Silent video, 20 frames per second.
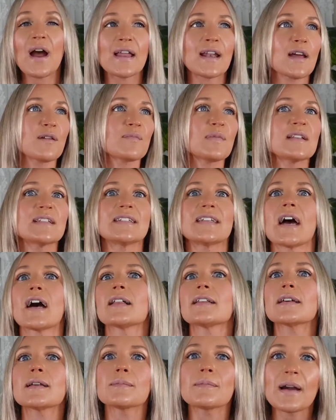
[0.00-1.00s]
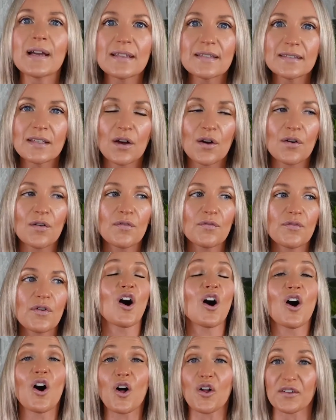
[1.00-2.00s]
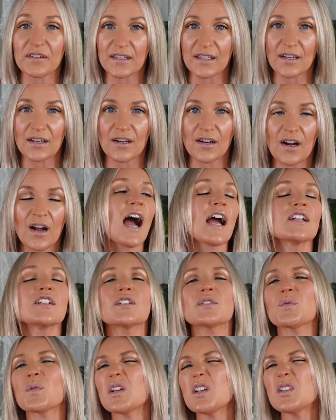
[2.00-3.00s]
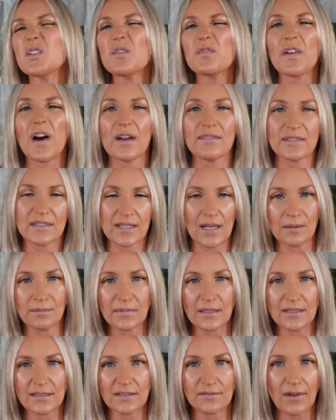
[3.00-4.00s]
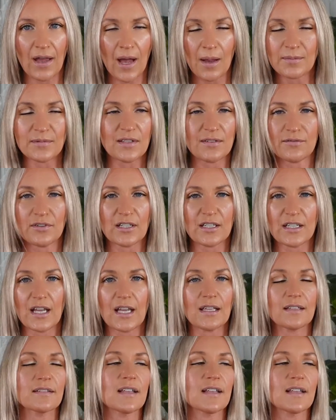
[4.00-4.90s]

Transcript: And I've been telling myself all year, I just wanna do 5 to 10 minutes of abs every day.